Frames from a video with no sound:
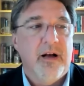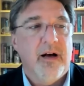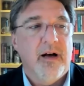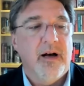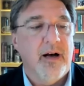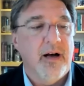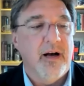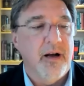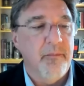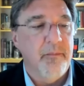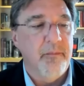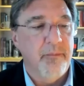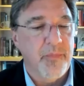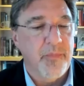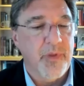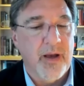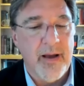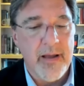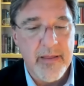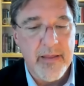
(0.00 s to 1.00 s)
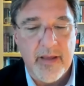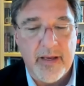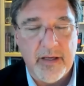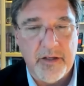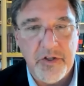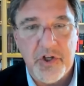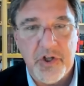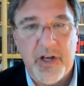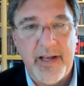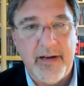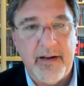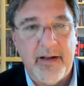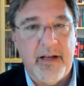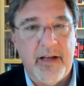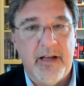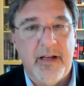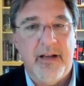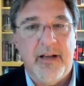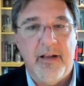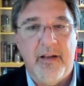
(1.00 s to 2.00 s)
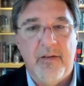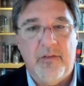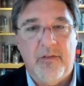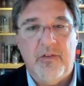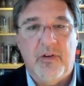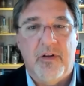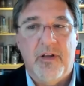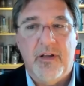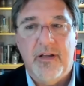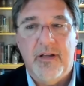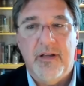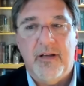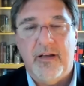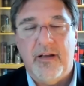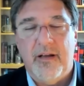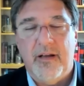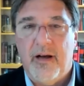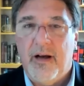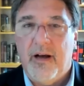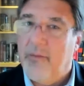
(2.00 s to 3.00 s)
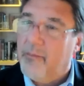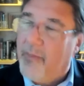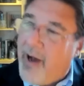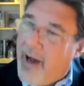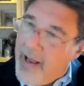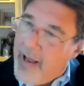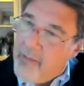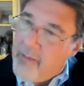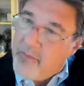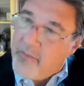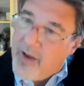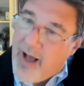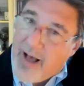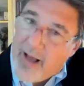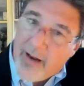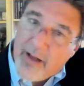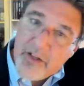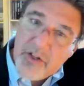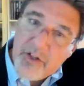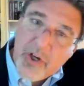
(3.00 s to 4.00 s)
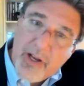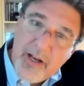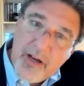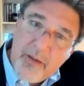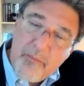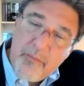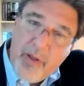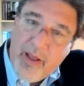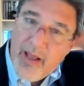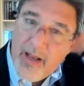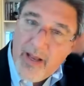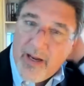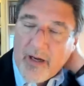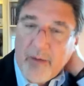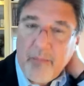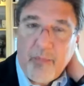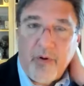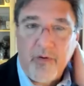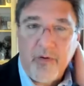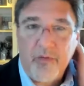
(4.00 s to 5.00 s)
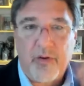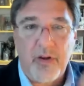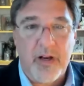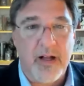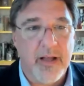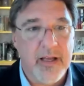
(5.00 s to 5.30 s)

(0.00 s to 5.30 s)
Um, I think China is um, I am not a China panic person.